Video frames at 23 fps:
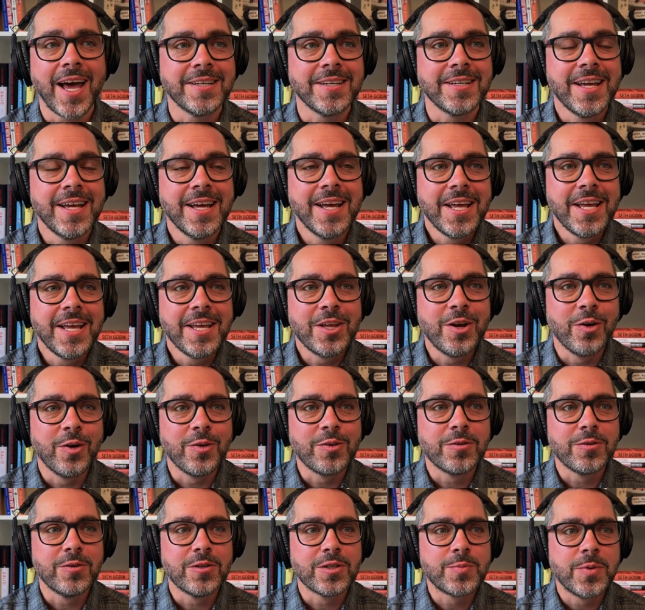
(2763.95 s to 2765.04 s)
And, you know,
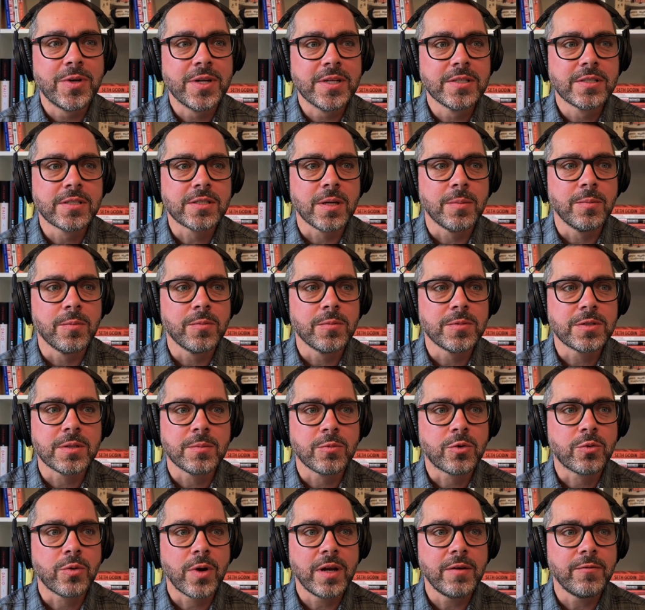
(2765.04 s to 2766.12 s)
there's been some
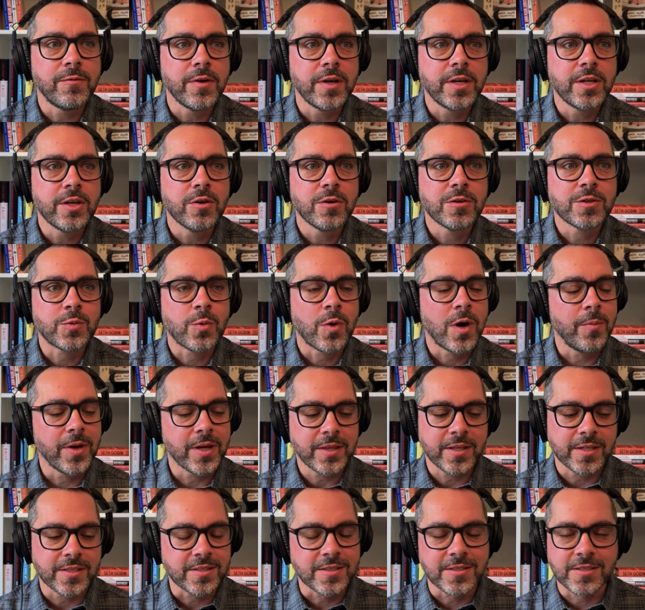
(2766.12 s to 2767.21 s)
great videos where I'm like,
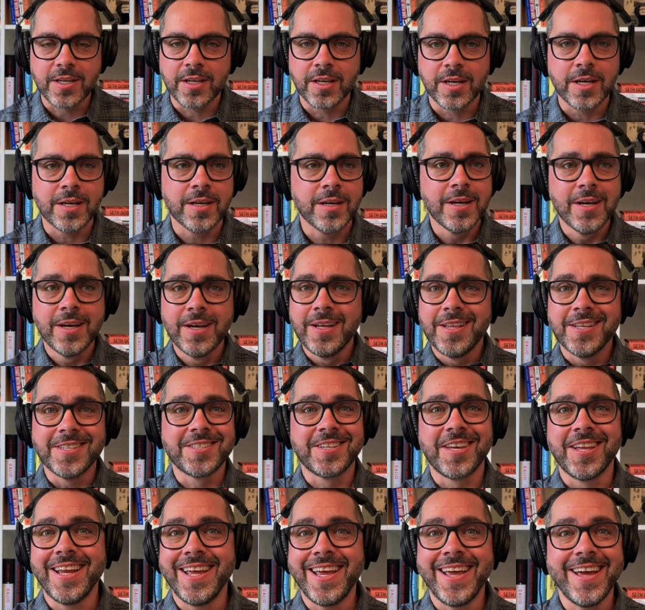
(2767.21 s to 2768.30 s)
this is gonna
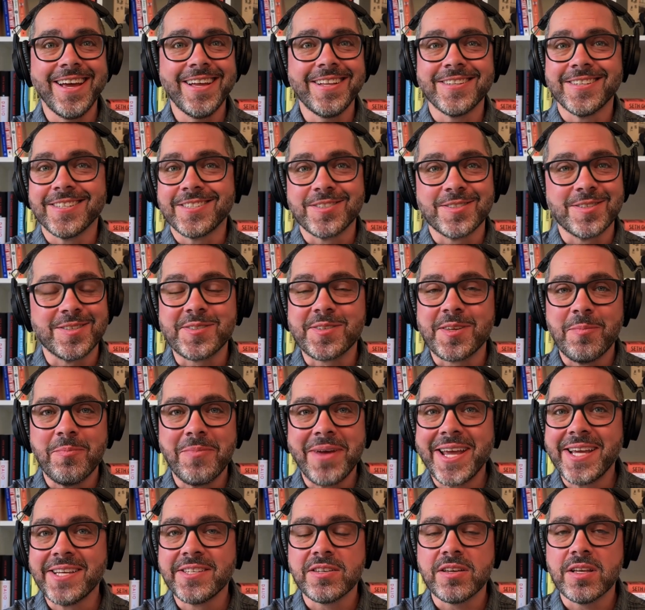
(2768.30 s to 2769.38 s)
hit. This is
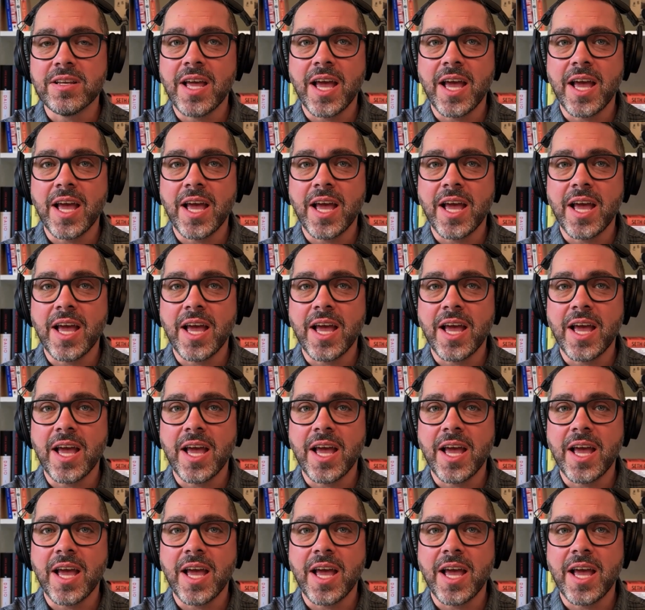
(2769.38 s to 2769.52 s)
amazing.